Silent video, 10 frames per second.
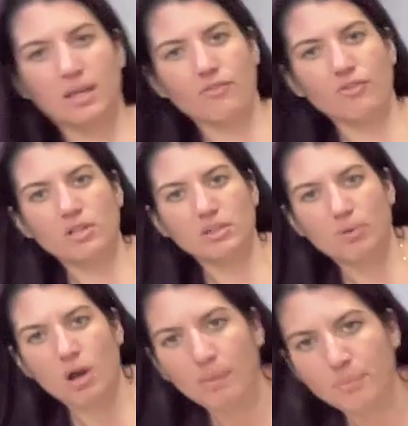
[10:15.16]
if you need to
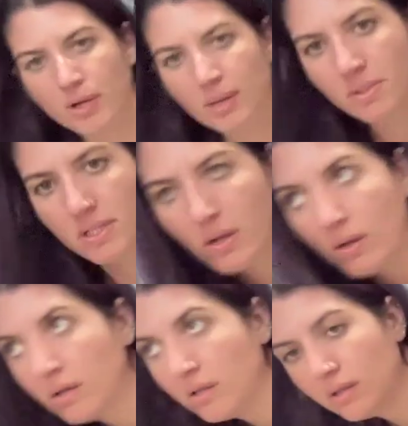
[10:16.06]
prop up your hips at
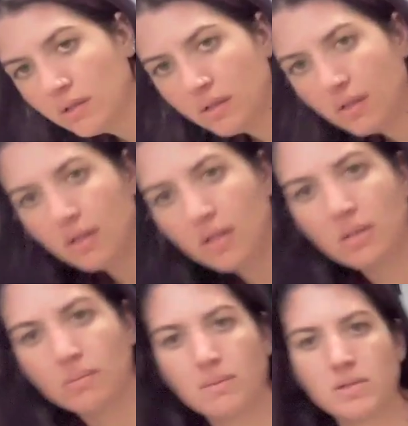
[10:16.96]
all.
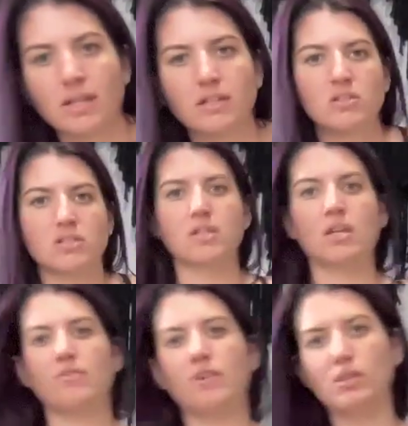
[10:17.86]
Sometimes I like to just sit
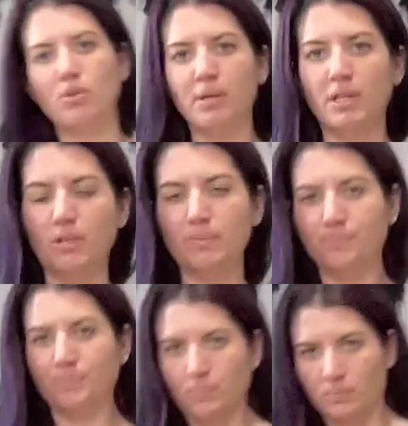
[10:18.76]
on a very low pillow
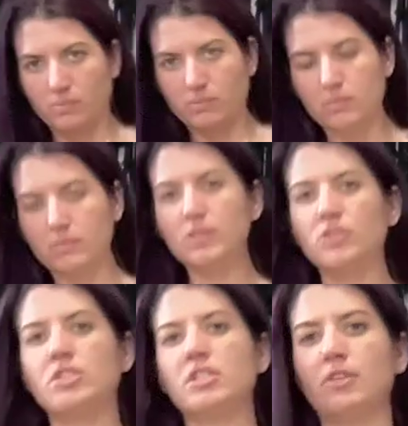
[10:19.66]

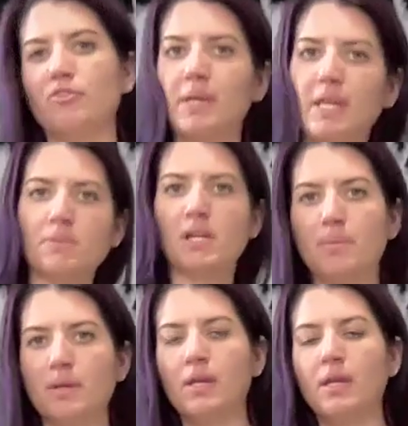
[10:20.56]
just to lift my hips
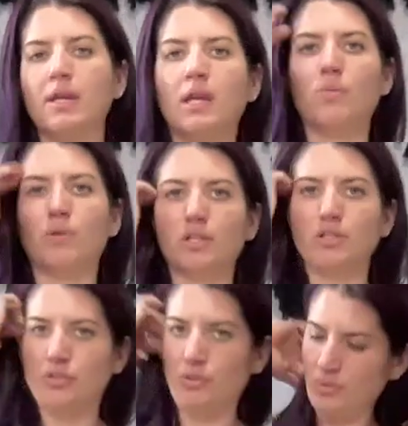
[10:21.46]
up. And we're going
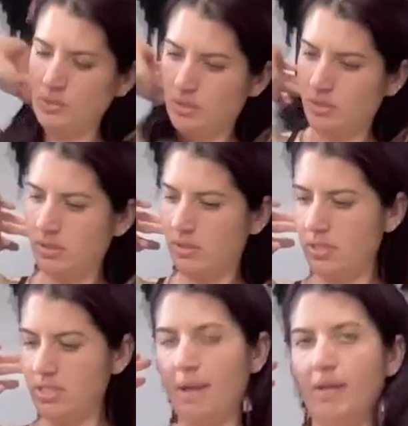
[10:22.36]
to do
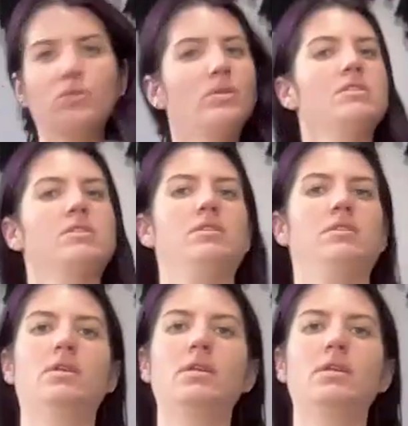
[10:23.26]
spinal twists.